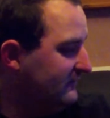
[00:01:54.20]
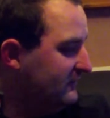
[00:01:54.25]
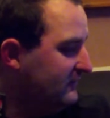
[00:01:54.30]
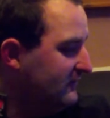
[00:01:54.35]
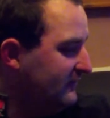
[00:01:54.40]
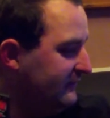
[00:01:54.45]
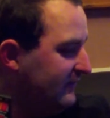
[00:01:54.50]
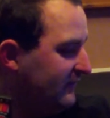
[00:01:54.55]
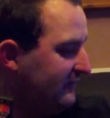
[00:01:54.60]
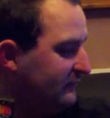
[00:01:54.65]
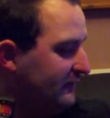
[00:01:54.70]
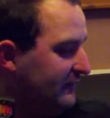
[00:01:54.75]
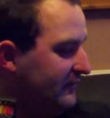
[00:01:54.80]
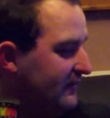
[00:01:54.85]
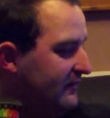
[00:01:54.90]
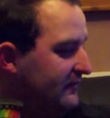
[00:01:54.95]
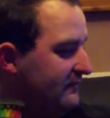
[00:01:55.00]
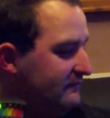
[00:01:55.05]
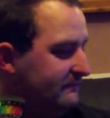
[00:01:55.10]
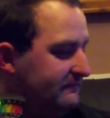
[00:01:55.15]
Got this one
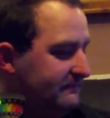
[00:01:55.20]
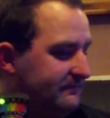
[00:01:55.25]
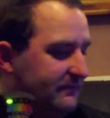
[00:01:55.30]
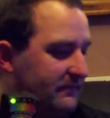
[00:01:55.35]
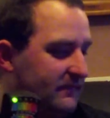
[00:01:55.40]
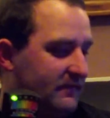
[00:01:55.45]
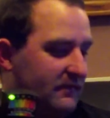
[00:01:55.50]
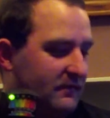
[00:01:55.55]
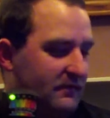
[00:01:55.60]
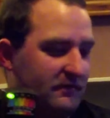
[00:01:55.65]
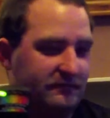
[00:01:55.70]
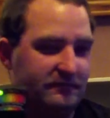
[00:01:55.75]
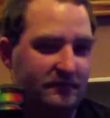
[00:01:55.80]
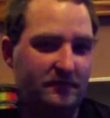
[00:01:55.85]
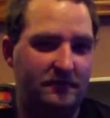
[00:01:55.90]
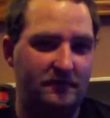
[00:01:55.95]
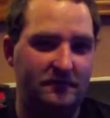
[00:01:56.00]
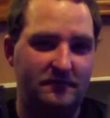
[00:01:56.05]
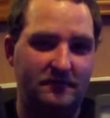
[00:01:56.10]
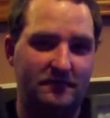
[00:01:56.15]
here. Got the
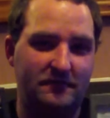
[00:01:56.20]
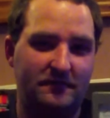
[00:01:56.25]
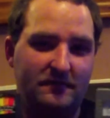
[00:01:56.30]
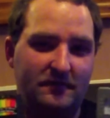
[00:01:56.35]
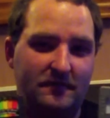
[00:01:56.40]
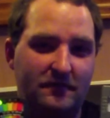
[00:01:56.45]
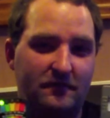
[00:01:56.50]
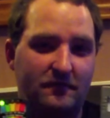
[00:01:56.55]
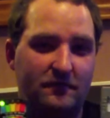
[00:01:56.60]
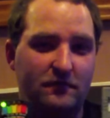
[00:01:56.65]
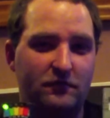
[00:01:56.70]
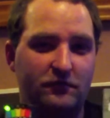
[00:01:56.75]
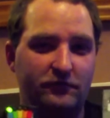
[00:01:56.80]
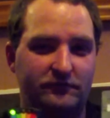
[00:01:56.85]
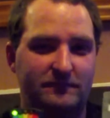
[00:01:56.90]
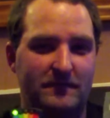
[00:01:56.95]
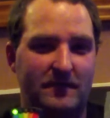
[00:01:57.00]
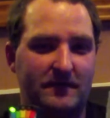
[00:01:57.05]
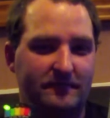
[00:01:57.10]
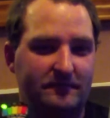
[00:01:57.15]
gauge
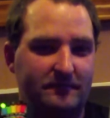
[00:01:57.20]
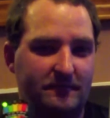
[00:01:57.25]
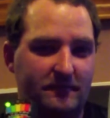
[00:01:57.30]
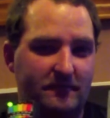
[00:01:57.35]
meter,